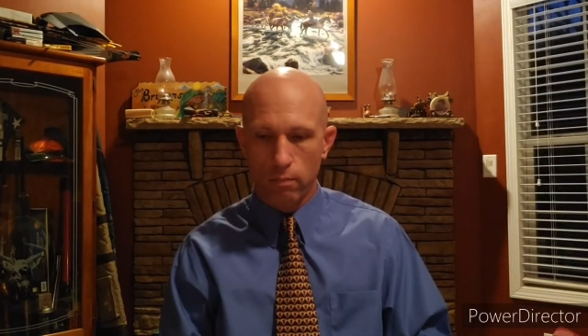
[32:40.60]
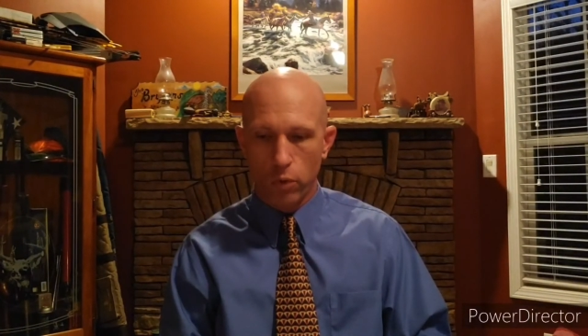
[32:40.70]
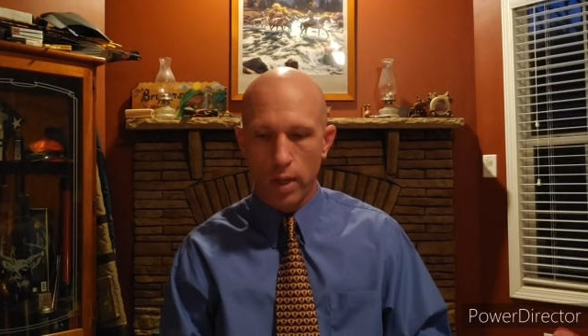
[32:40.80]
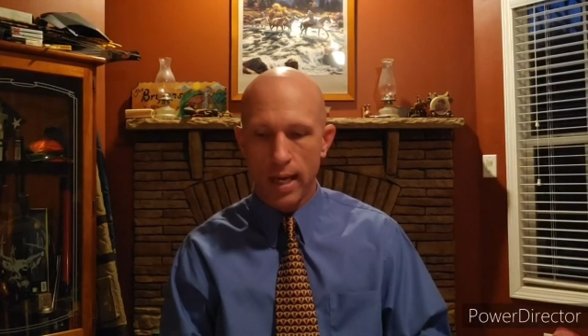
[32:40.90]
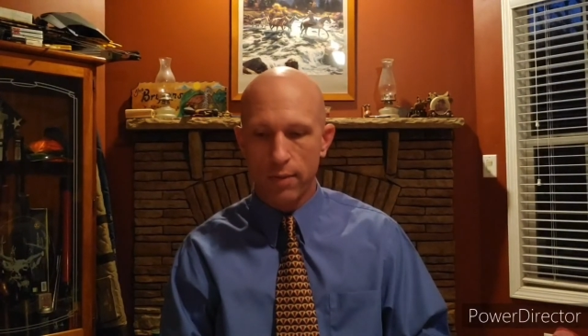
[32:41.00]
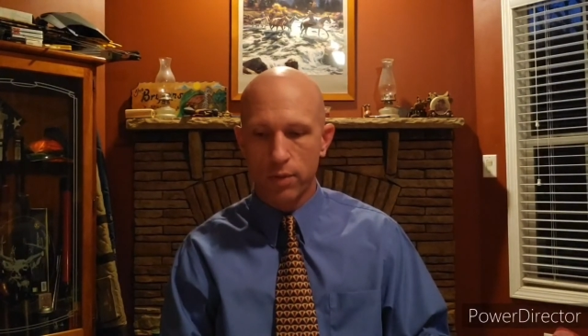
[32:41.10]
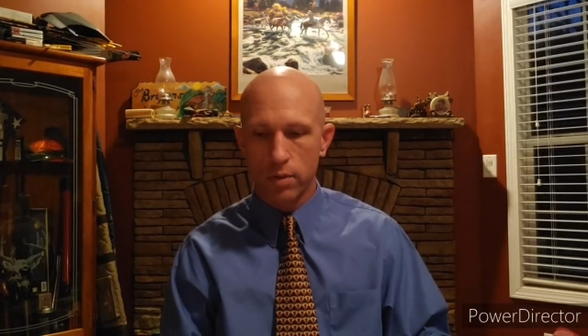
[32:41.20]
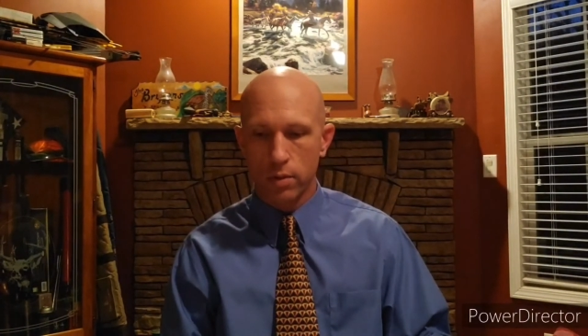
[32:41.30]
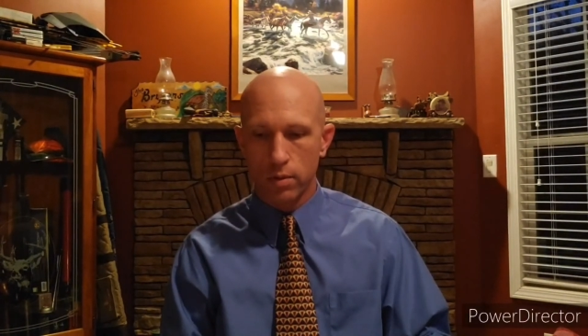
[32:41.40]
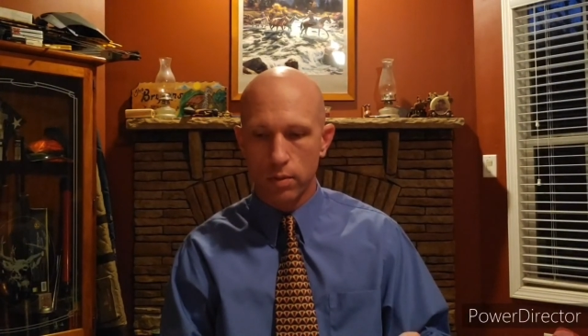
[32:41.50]
we have
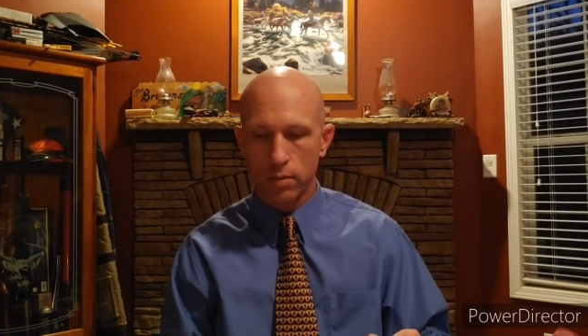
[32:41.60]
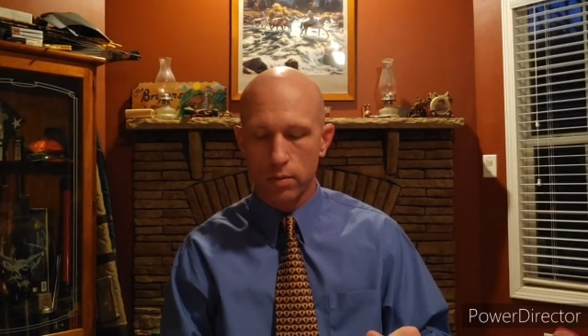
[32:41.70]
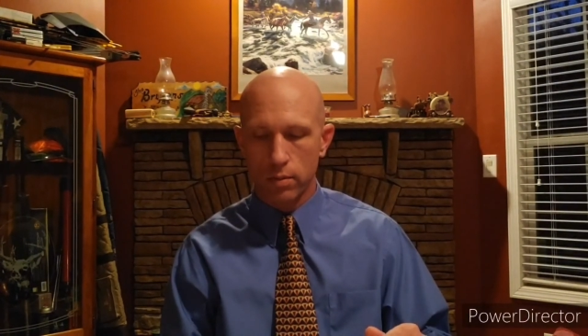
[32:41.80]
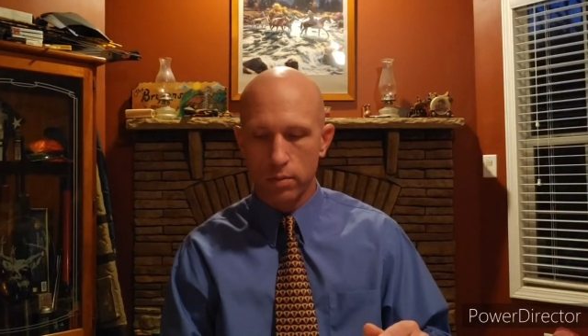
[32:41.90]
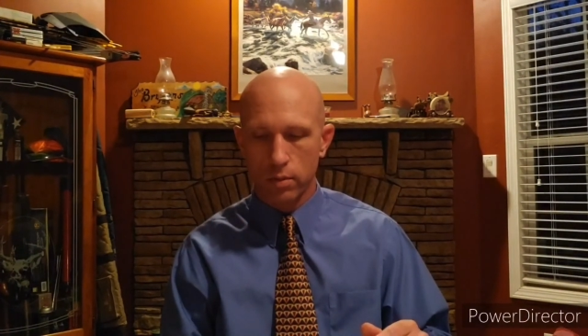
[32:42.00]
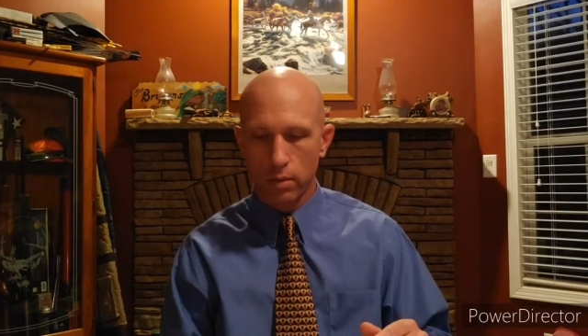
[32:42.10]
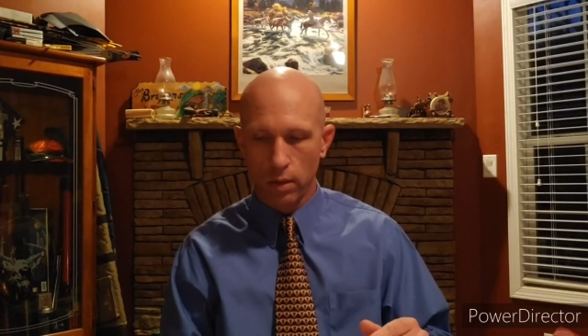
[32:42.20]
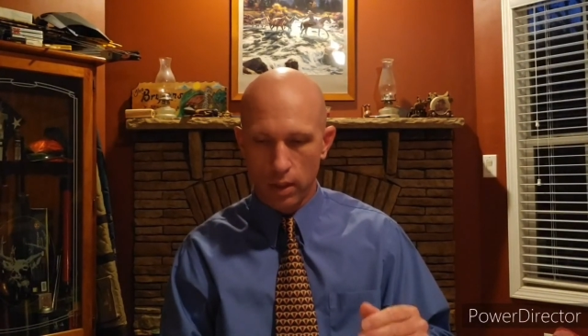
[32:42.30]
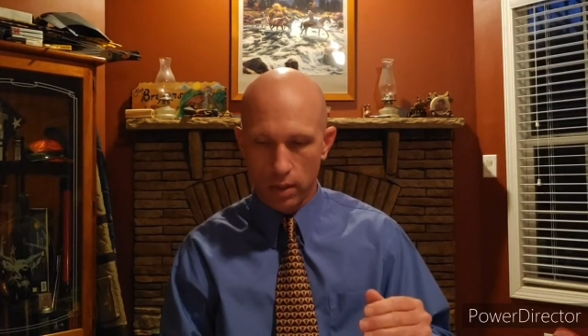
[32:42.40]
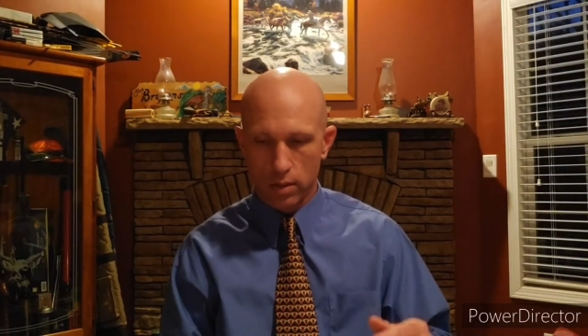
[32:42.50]
to
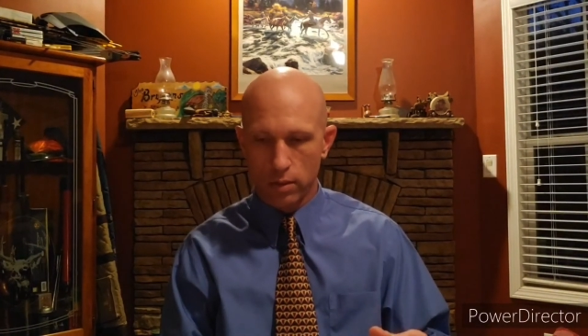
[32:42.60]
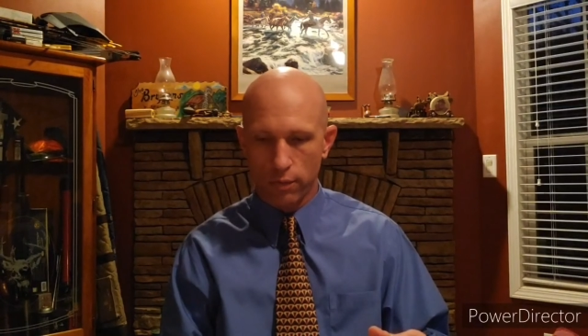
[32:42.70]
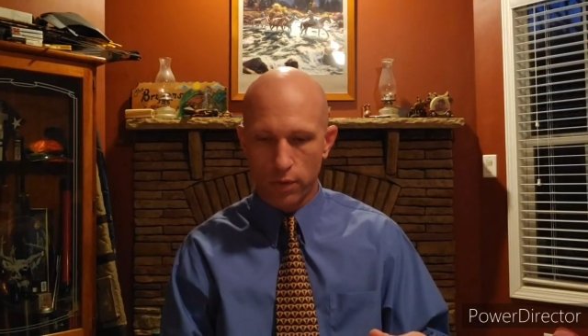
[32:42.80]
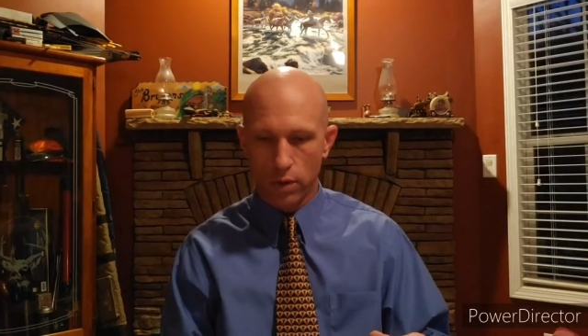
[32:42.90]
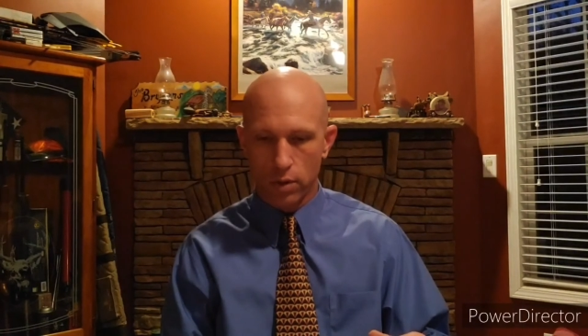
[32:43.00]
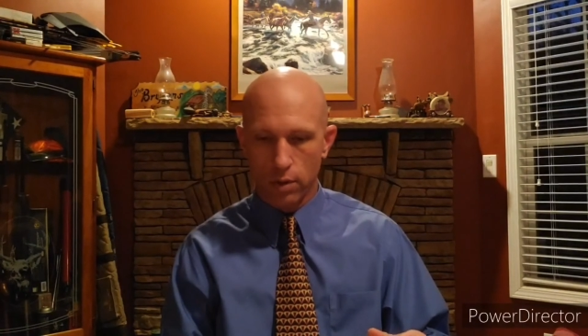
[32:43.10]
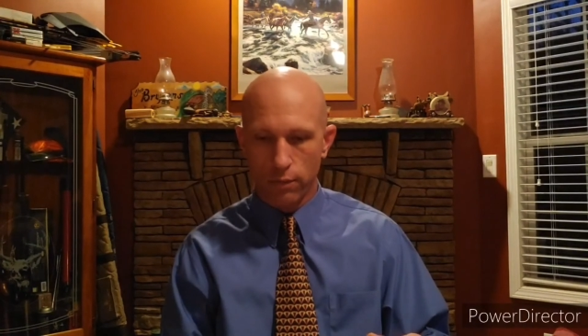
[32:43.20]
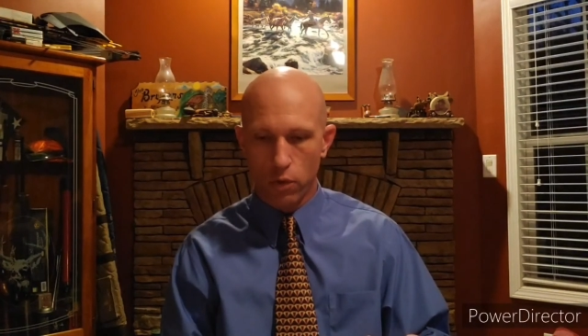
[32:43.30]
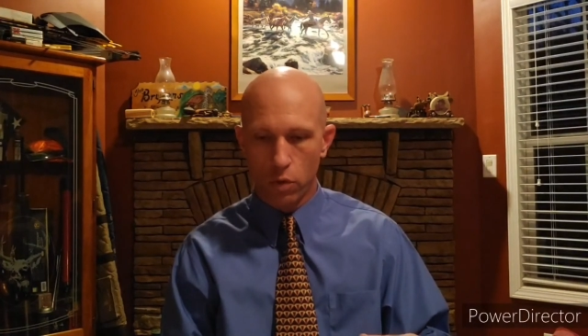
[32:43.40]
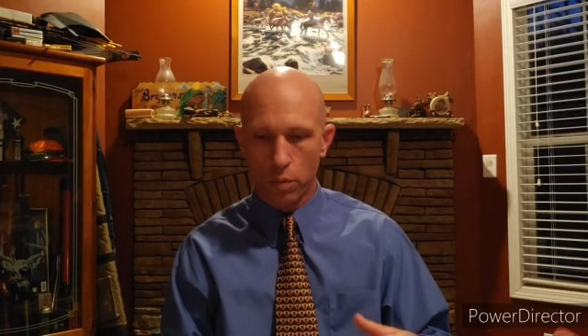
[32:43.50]
listen first
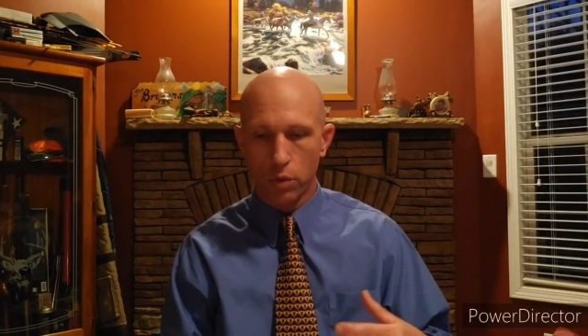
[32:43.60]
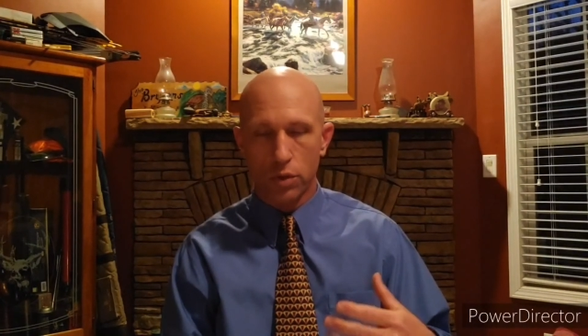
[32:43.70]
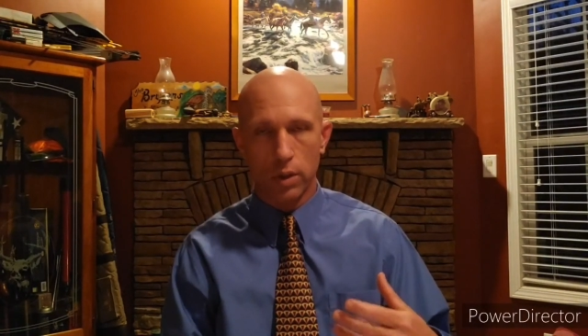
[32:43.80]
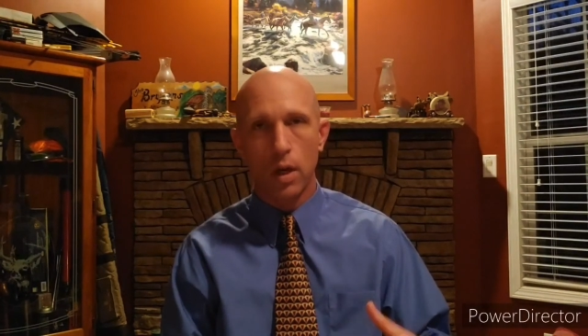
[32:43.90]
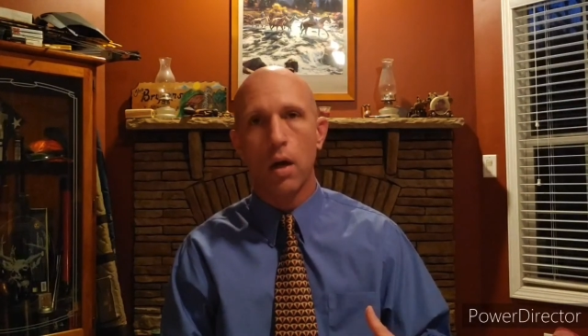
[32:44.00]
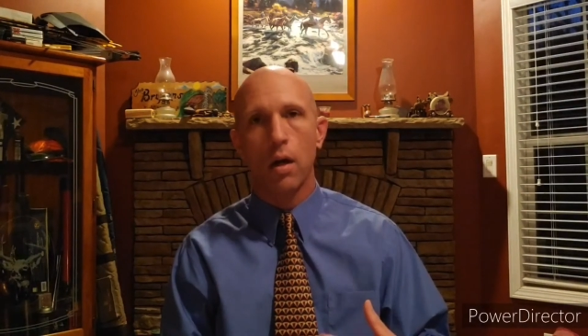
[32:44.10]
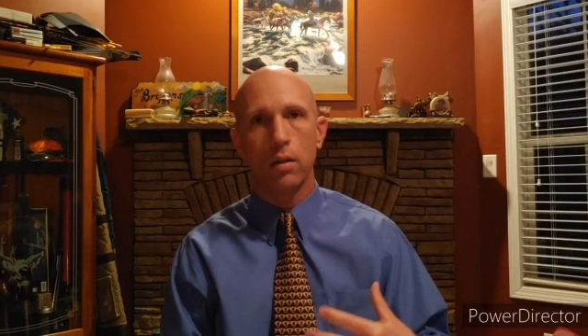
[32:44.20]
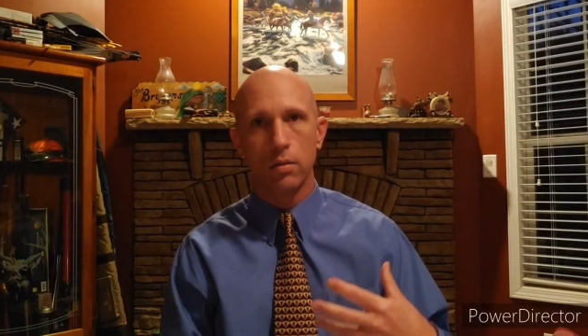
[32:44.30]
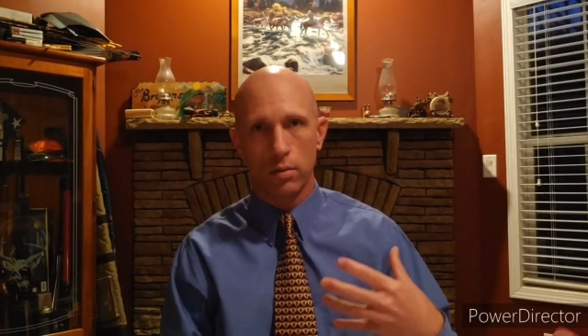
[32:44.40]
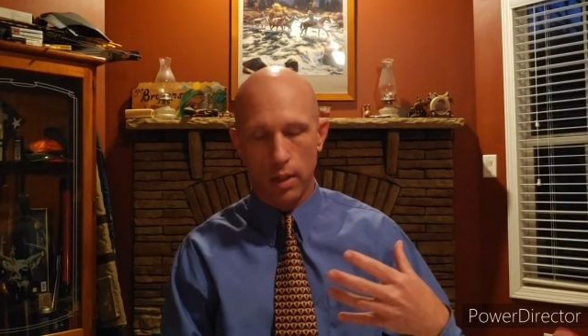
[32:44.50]
and foremost to
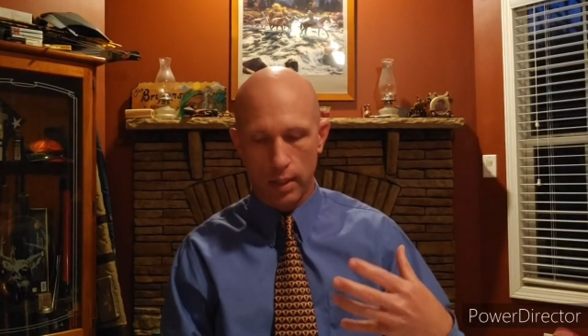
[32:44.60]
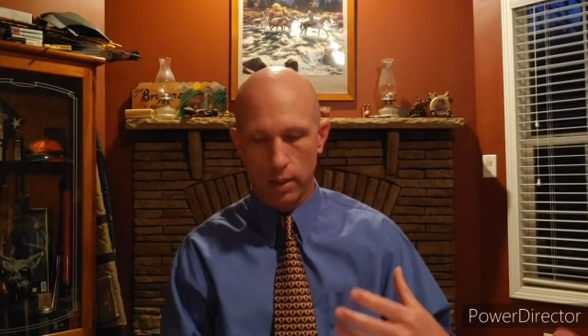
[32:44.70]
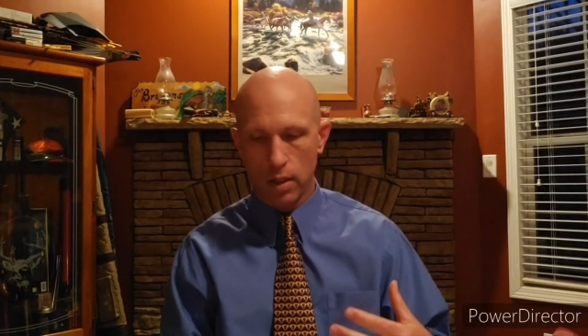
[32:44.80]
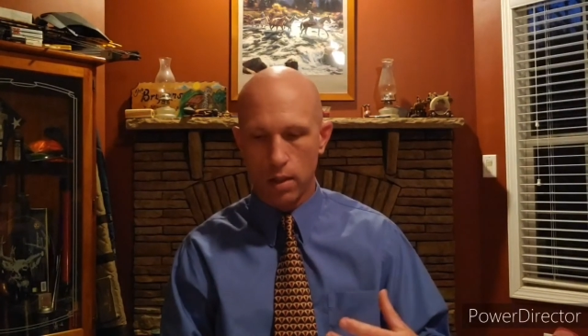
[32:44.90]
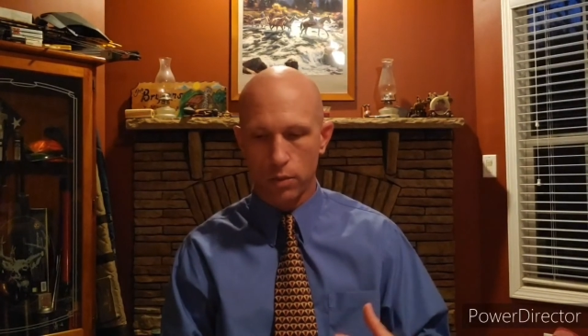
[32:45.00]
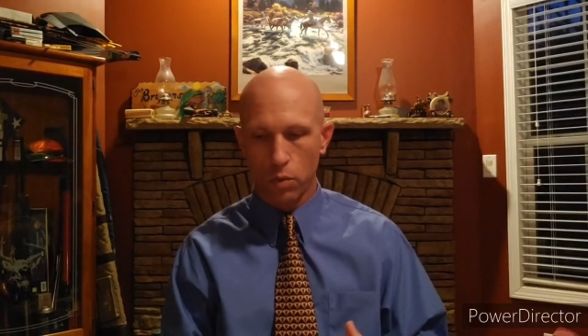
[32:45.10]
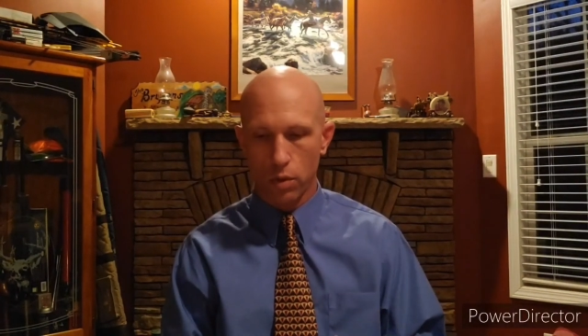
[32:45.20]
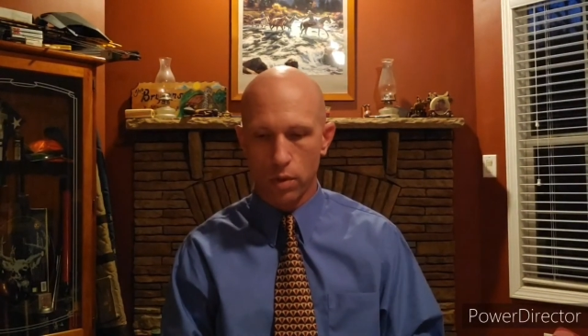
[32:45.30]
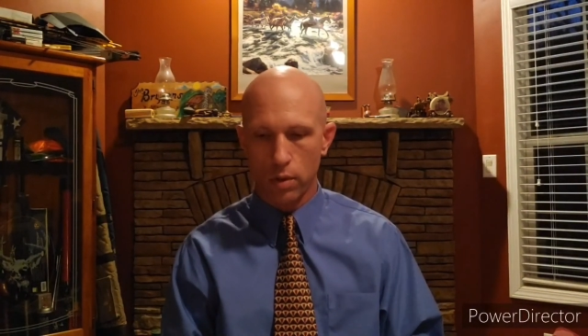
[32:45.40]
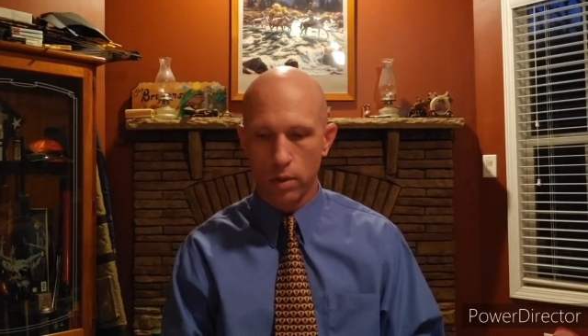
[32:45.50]
God and to God's
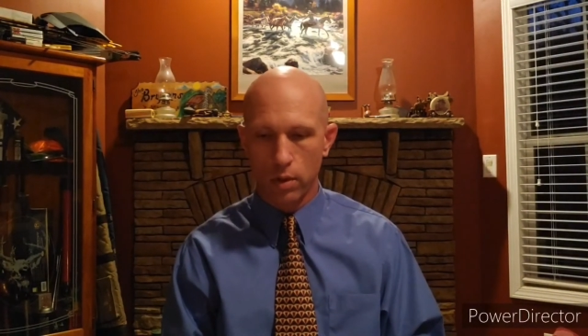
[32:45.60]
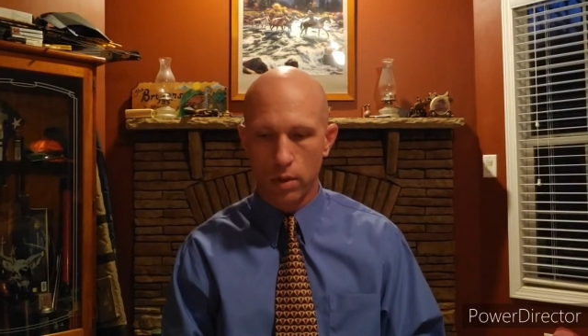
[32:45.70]
Word.